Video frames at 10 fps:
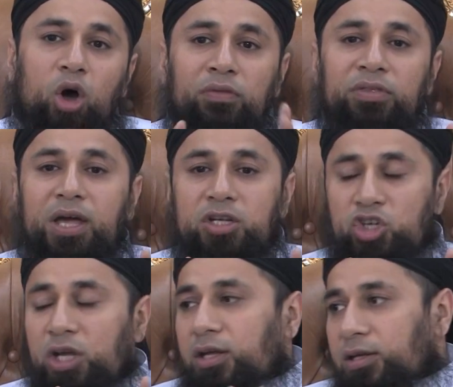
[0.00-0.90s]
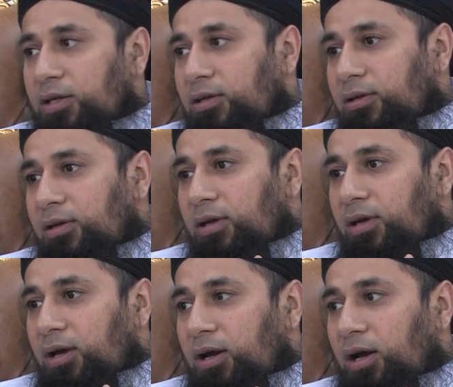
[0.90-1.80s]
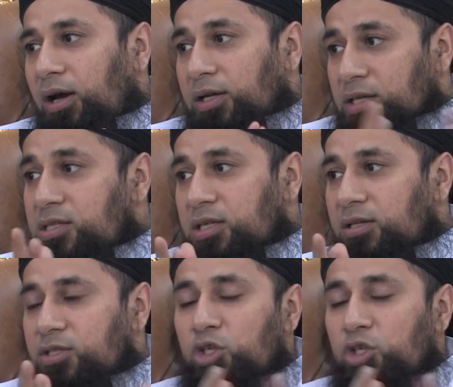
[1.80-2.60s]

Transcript: On that journey, an incident